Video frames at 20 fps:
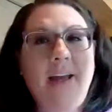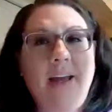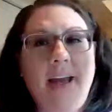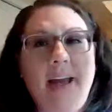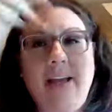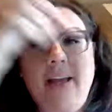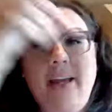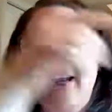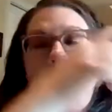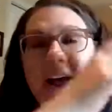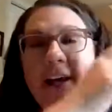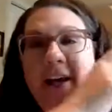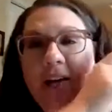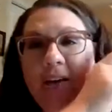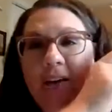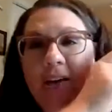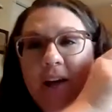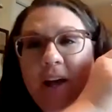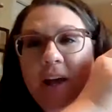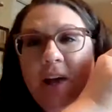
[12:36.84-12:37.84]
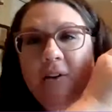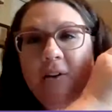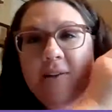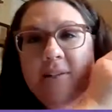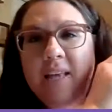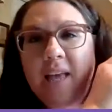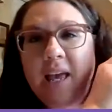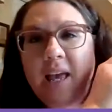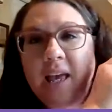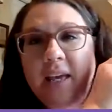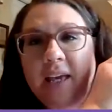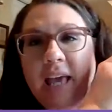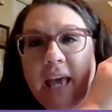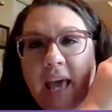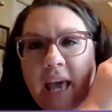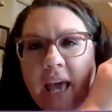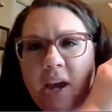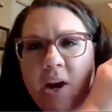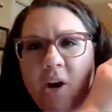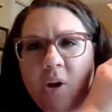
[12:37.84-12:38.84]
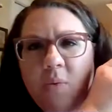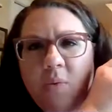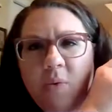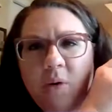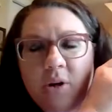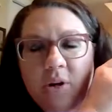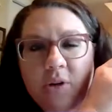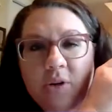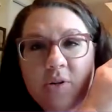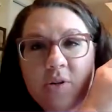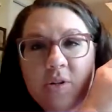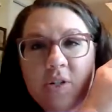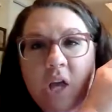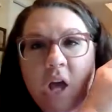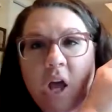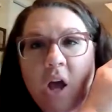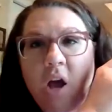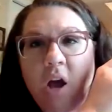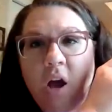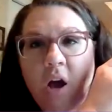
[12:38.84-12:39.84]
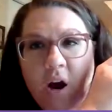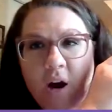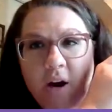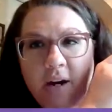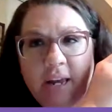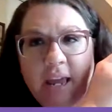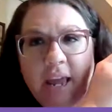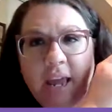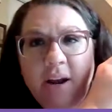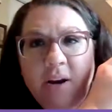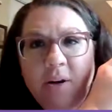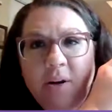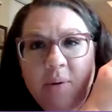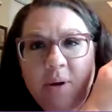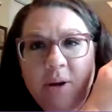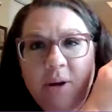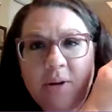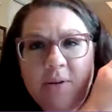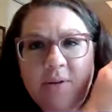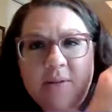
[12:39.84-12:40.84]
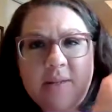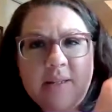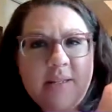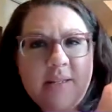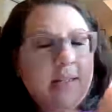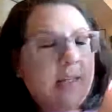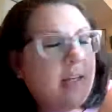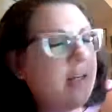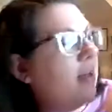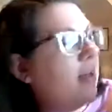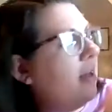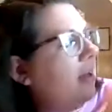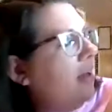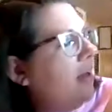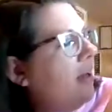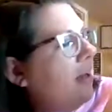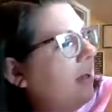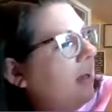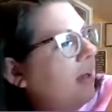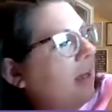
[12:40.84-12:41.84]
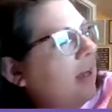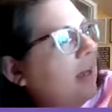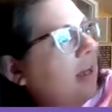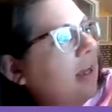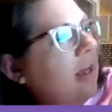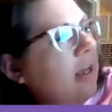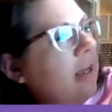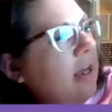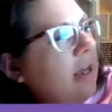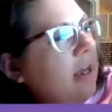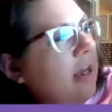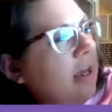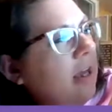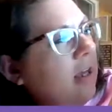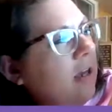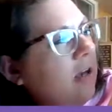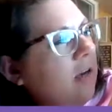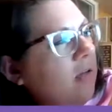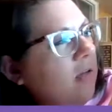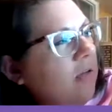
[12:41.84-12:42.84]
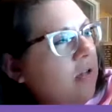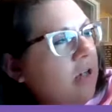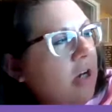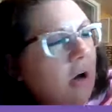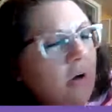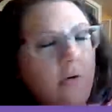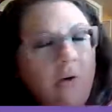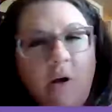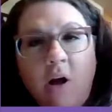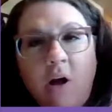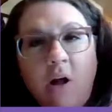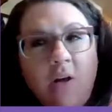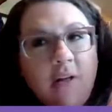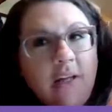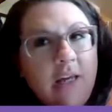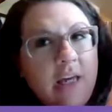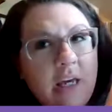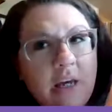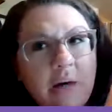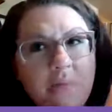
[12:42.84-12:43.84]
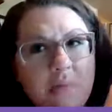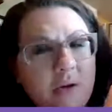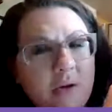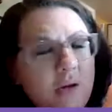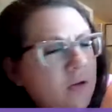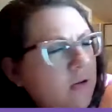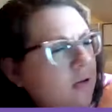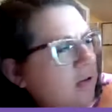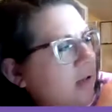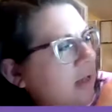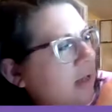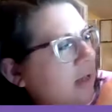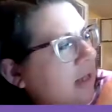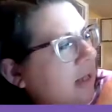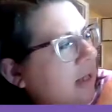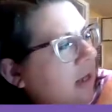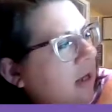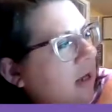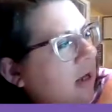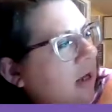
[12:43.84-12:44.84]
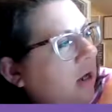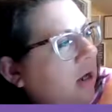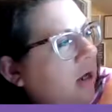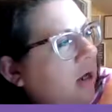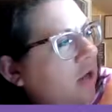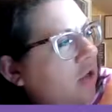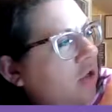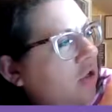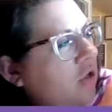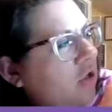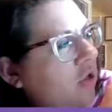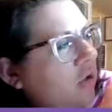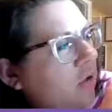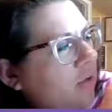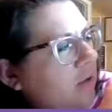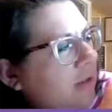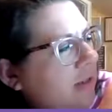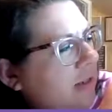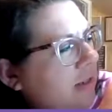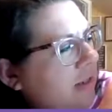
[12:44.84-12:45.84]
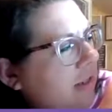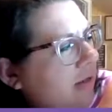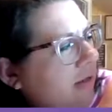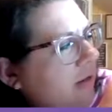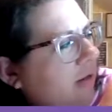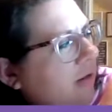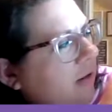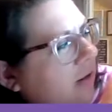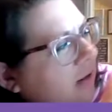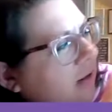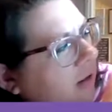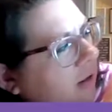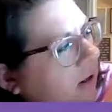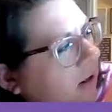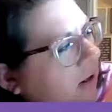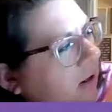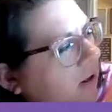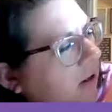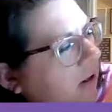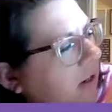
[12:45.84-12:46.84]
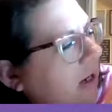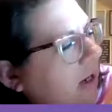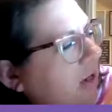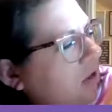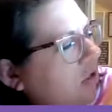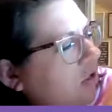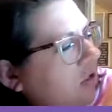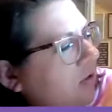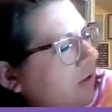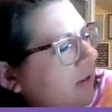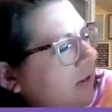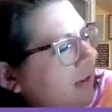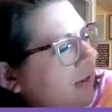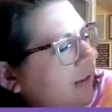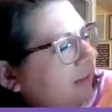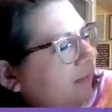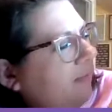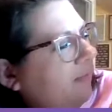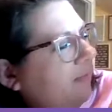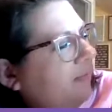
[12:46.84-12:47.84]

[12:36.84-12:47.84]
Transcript: And here he goes. Kangaroos are kangaroos. You don't call emus chooks, or yeah, chooks,